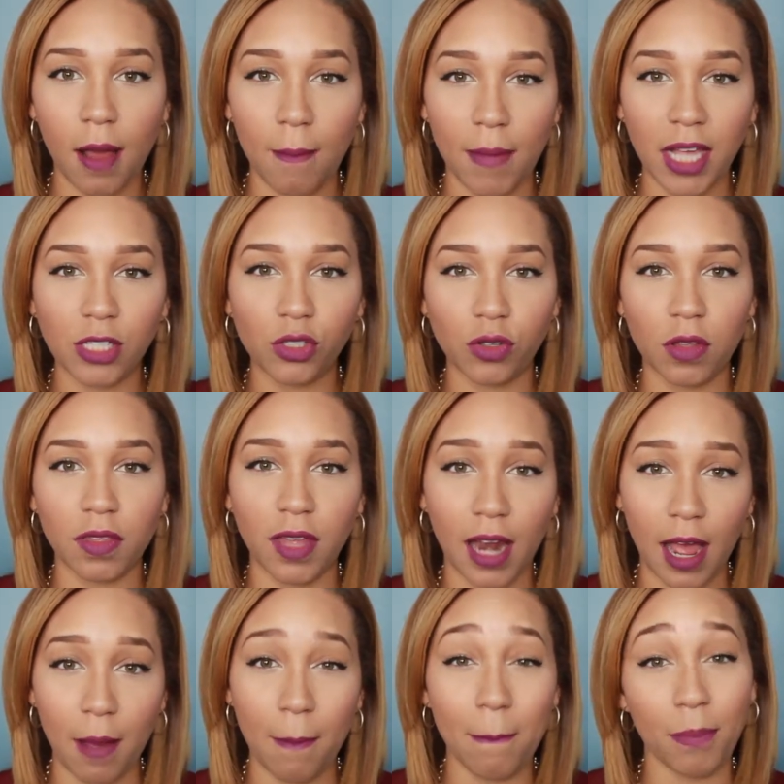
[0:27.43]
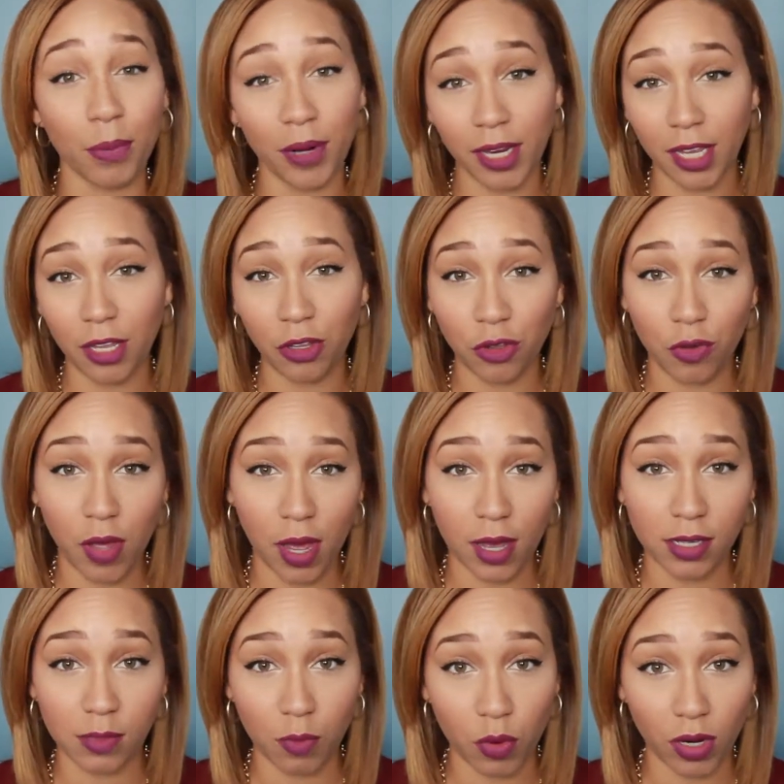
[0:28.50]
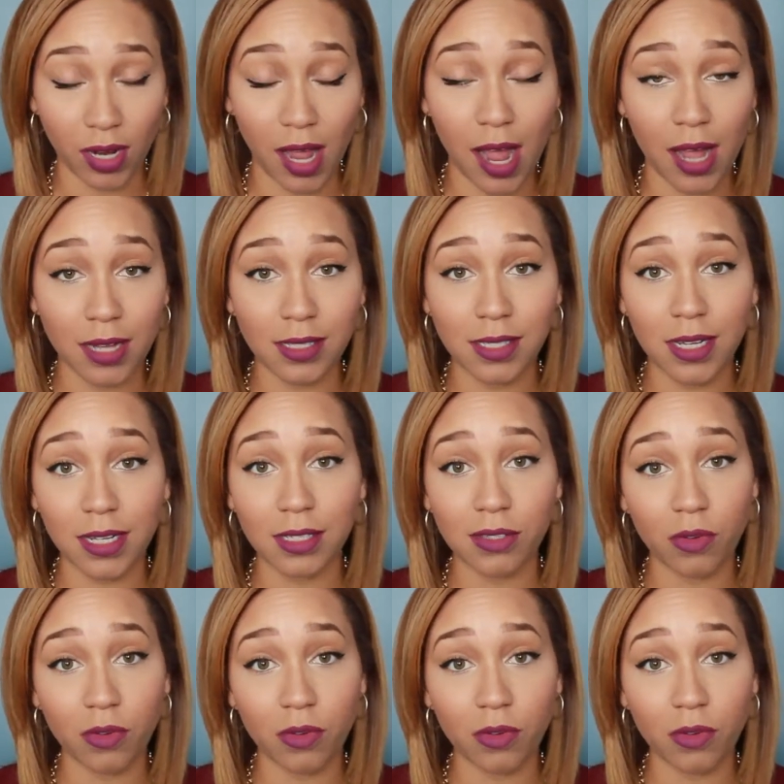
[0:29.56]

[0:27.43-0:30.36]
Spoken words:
make sure that I'm bringing you guys more content.